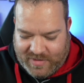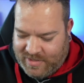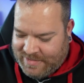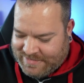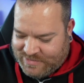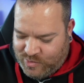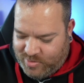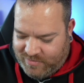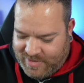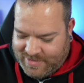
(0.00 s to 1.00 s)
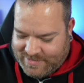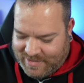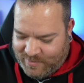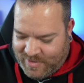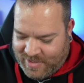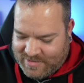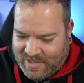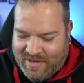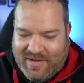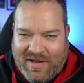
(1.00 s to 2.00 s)
exuberant, is that the word?
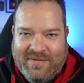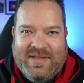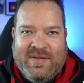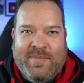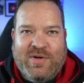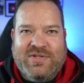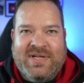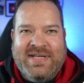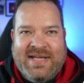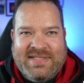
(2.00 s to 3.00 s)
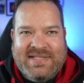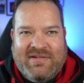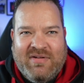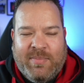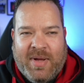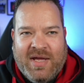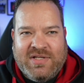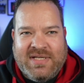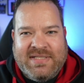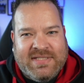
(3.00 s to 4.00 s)
I think the most unnecessary
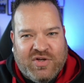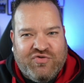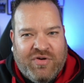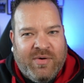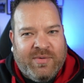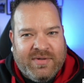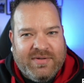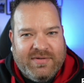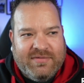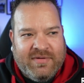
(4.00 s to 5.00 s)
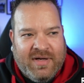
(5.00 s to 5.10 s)
purchase is a drone. Right.